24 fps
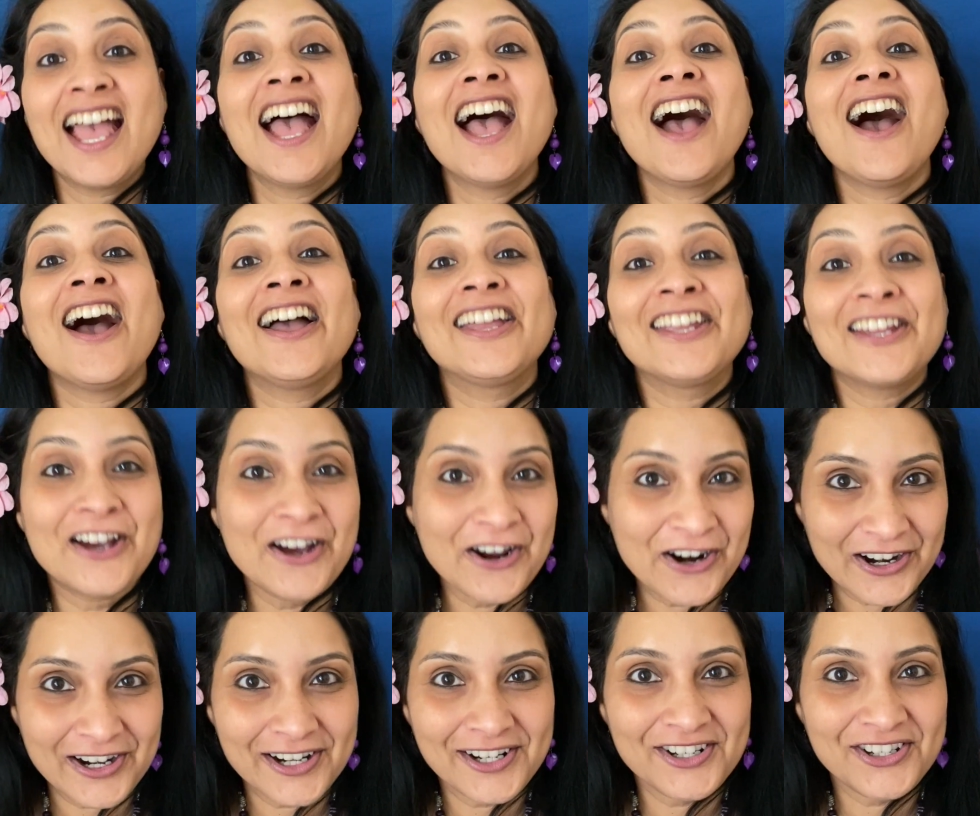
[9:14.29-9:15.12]
I
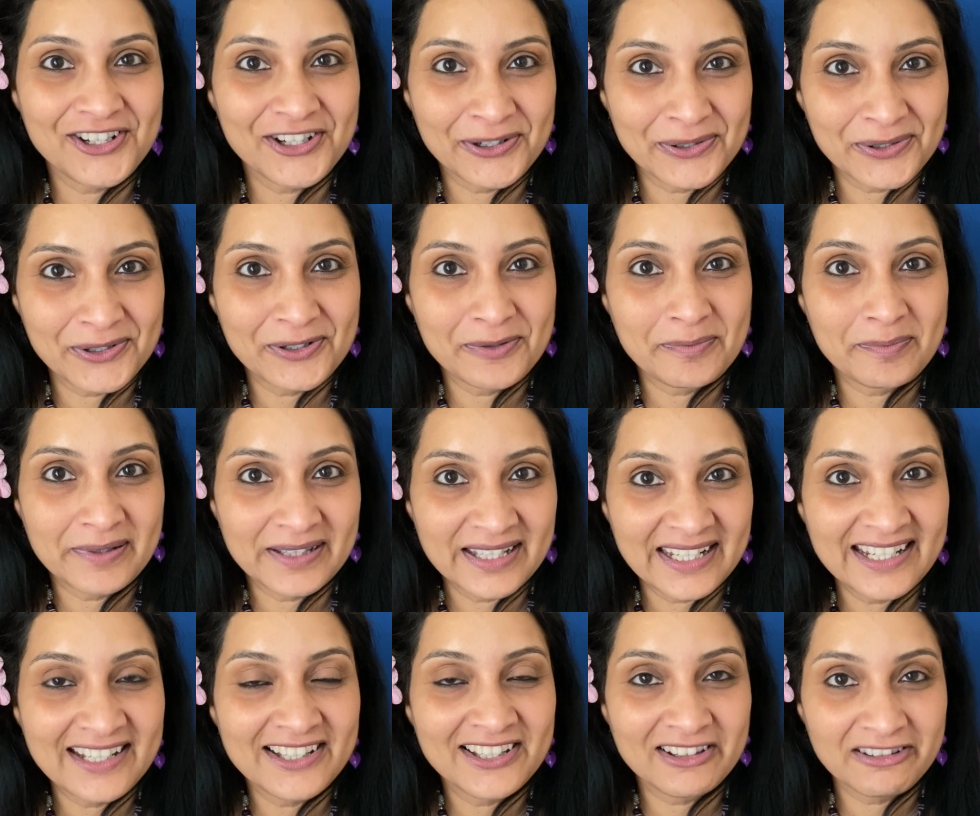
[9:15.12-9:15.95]
urge you to
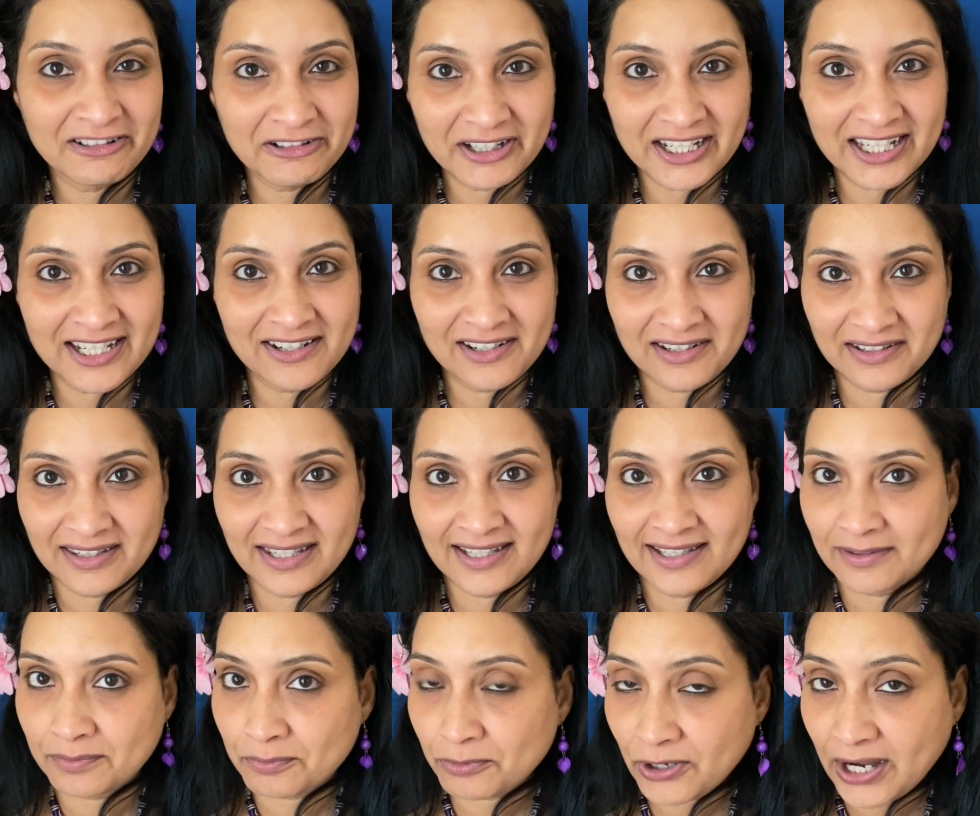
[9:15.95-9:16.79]
please look into
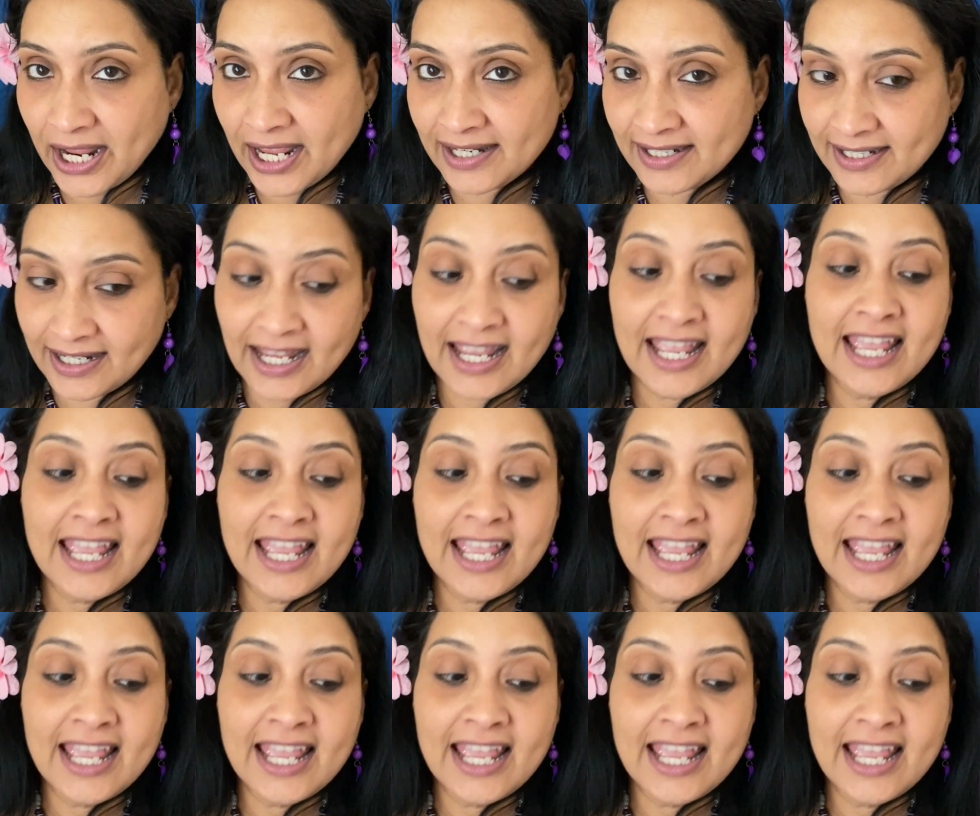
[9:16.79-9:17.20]
this brand.